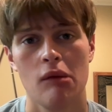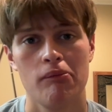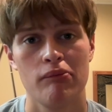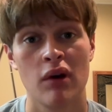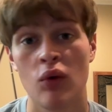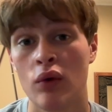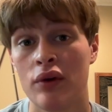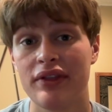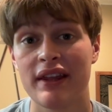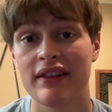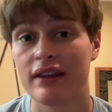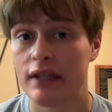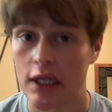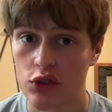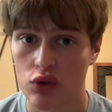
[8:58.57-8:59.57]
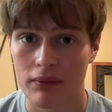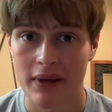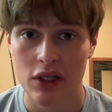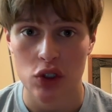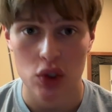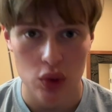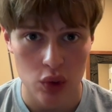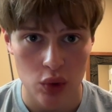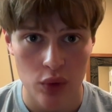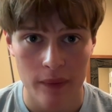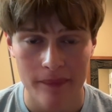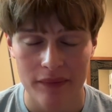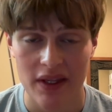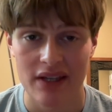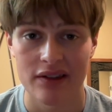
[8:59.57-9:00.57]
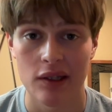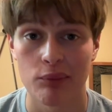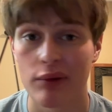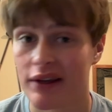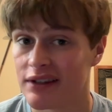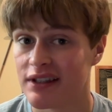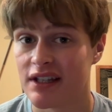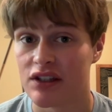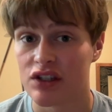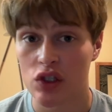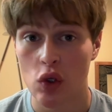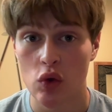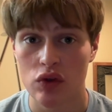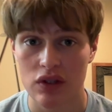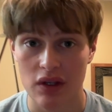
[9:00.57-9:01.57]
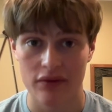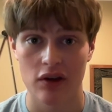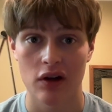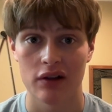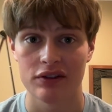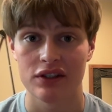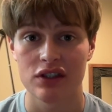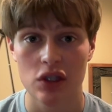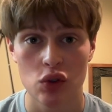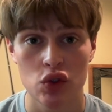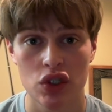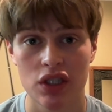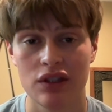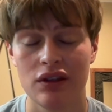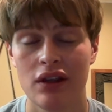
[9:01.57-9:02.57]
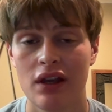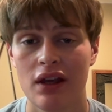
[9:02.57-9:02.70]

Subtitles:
But one thing that does remain true is the president's use of the Constitution.